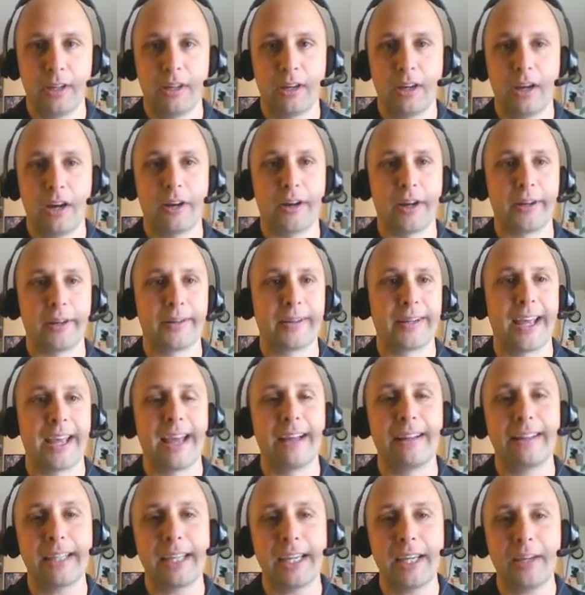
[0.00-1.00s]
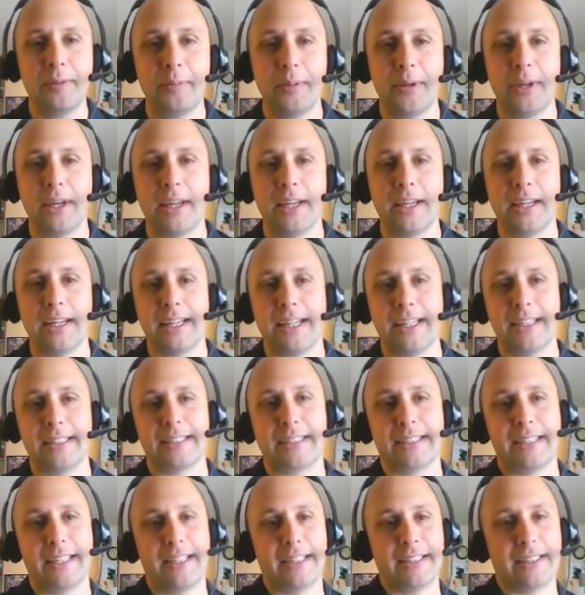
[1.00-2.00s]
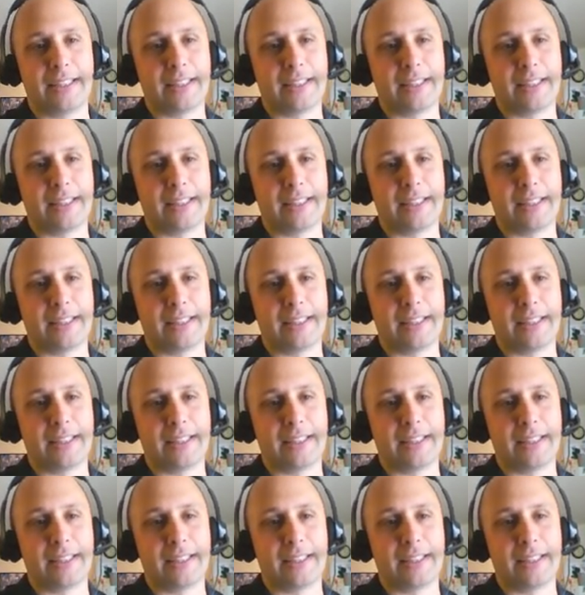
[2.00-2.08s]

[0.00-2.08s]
All right, LEP it's